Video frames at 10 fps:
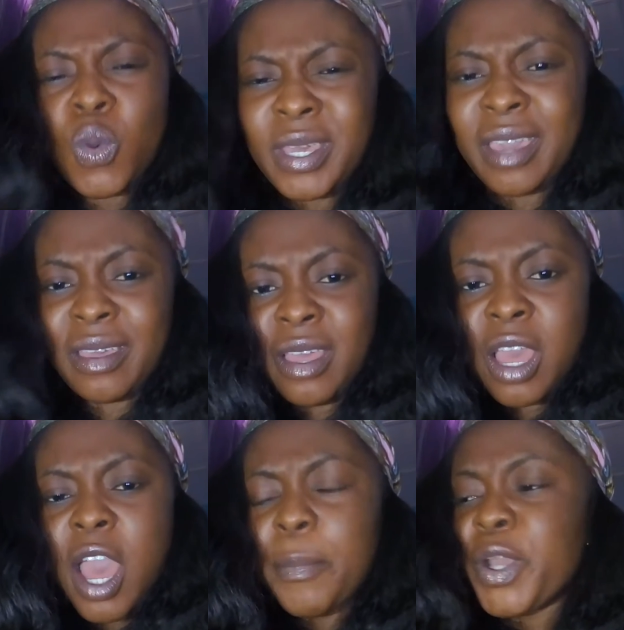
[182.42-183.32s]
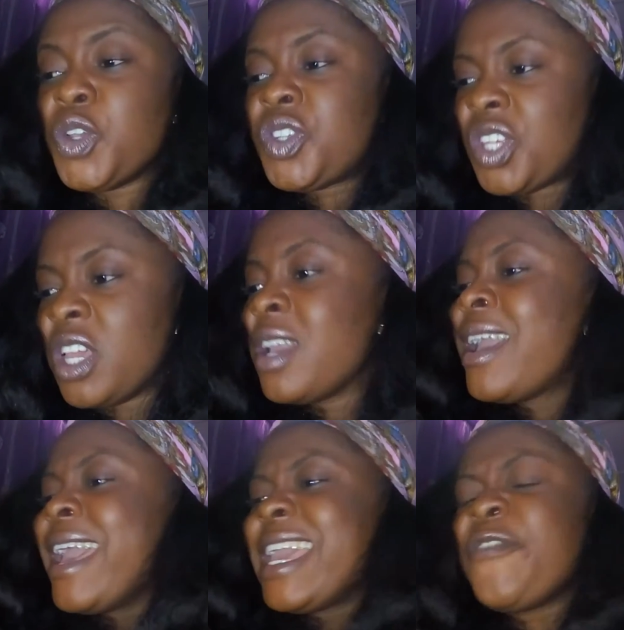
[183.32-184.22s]
okay. But you see,
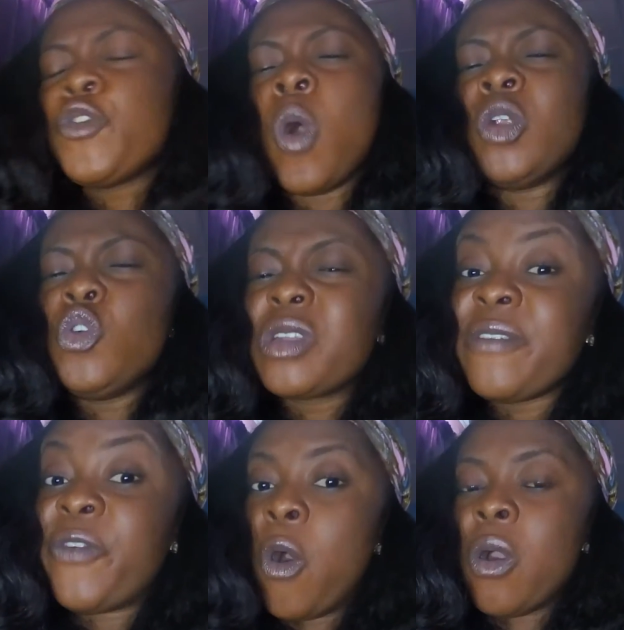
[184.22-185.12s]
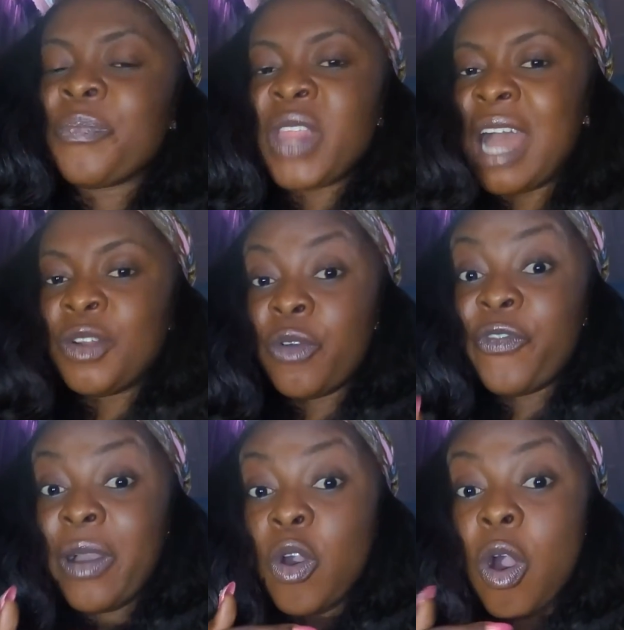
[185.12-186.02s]
if you are looking for an
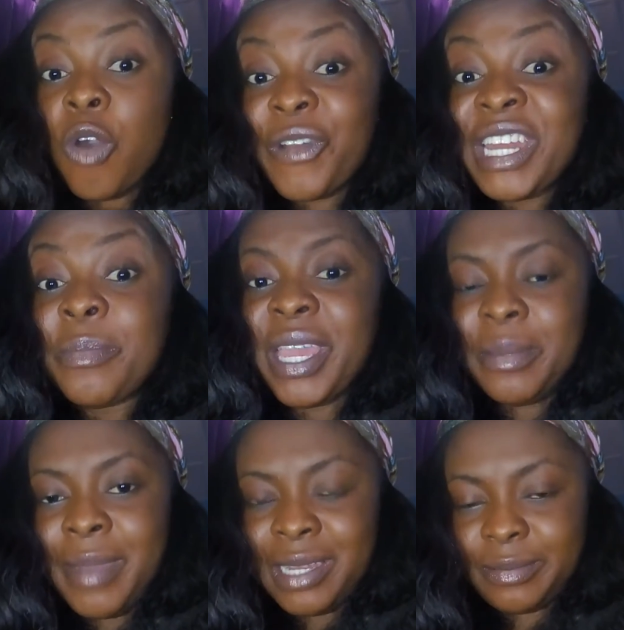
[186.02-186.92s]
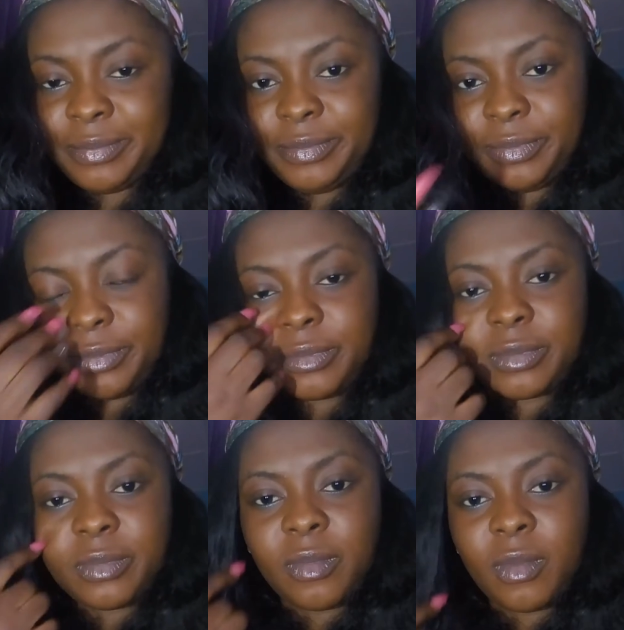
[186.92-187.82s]
already made man,
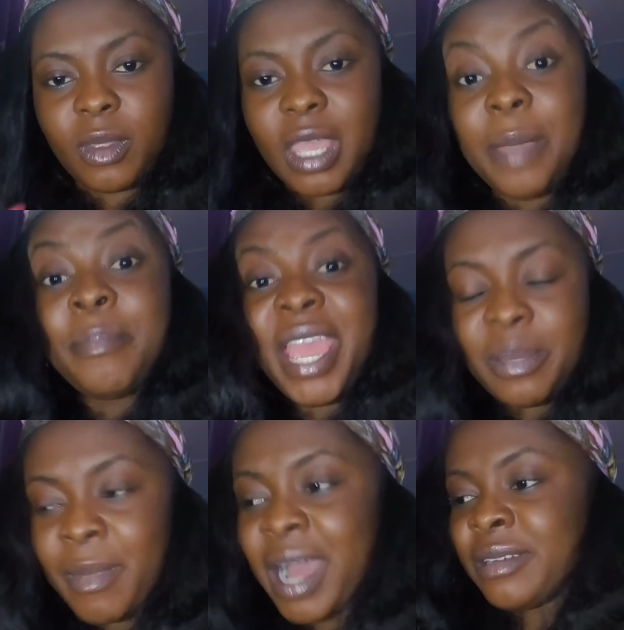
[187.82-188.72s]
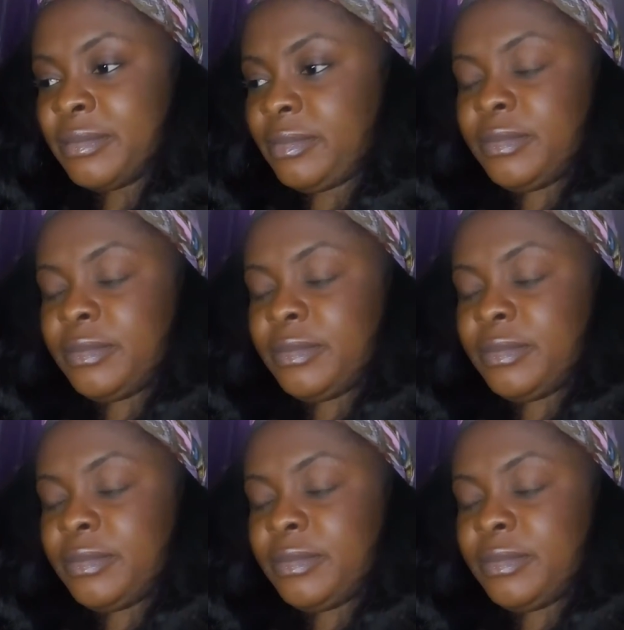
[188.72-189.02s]
a made man,